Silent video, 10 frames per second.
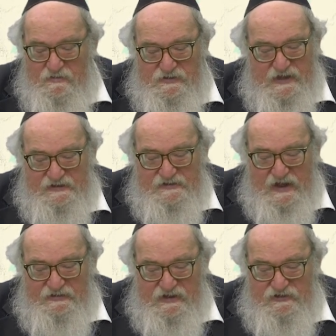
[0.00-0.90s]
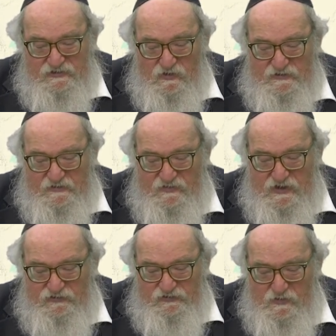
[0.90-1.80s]
But that's not the source of the
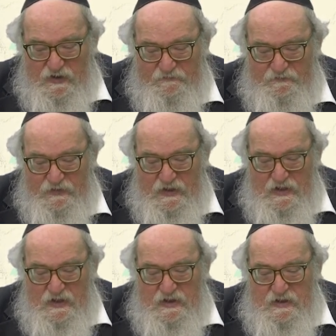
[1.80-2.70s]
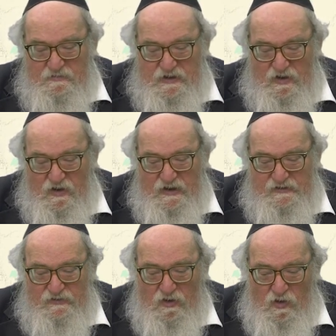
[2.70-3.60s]
Yeshua.
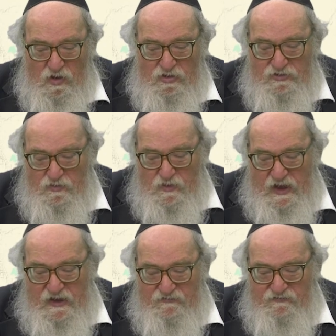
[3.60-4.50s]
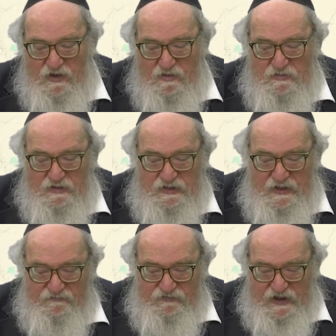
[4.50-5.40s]
Because all the way from
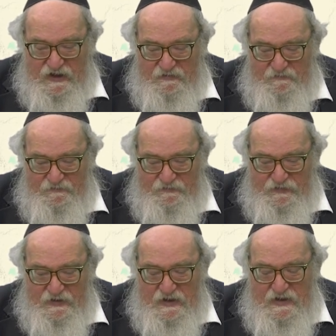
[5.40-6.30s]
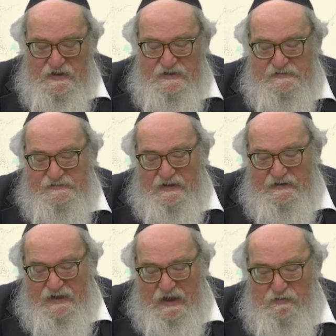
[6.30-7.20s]
Livne,
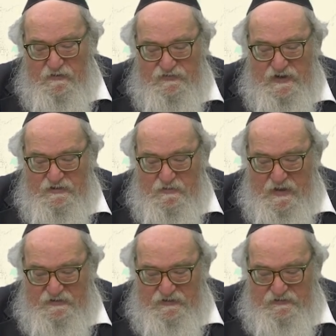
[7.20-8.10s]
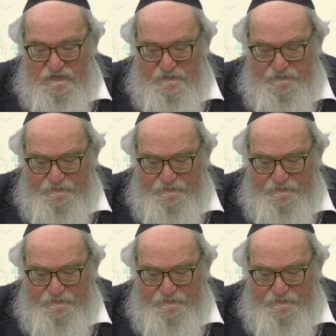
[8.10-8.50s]
Sancheiriv sent a message.